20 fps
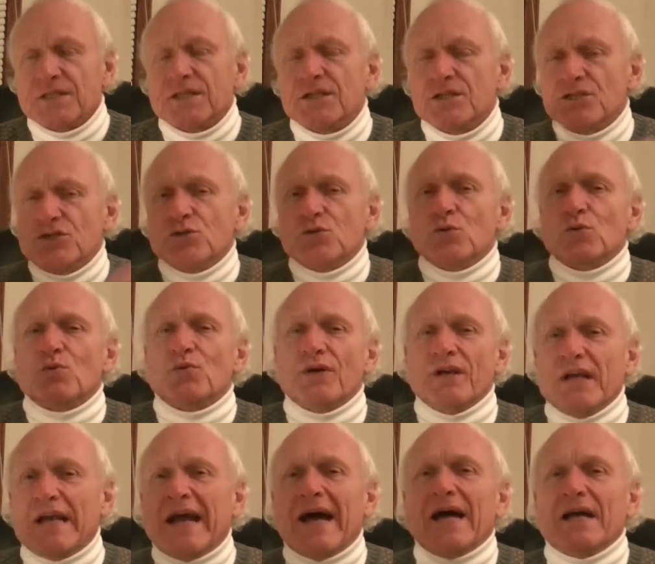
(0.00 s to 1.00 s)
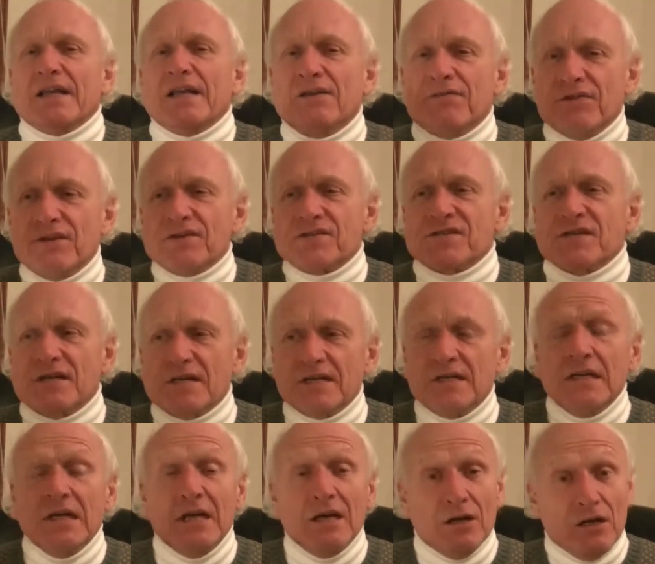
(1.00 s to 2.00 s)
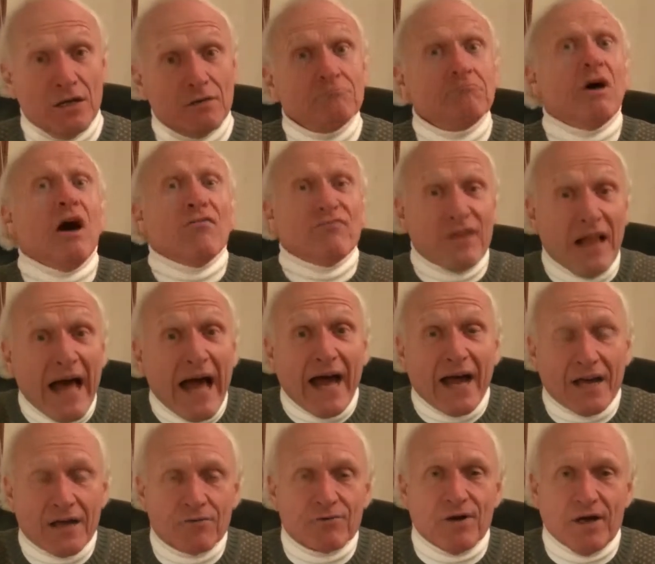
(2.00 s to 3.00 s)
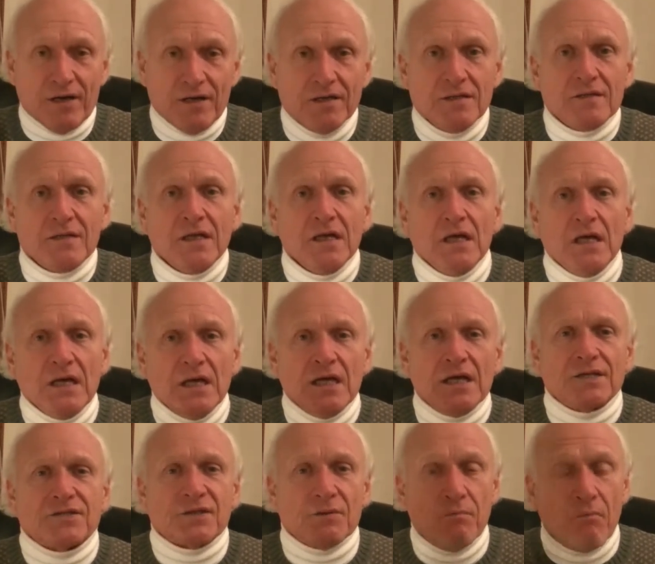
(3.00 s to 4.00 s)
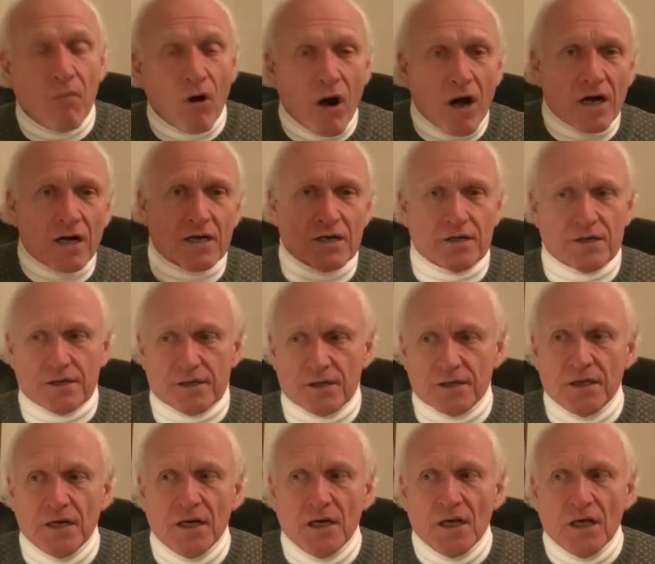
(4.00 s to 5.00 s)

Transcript: The jewelry kind of is a flag, right? It's a marker.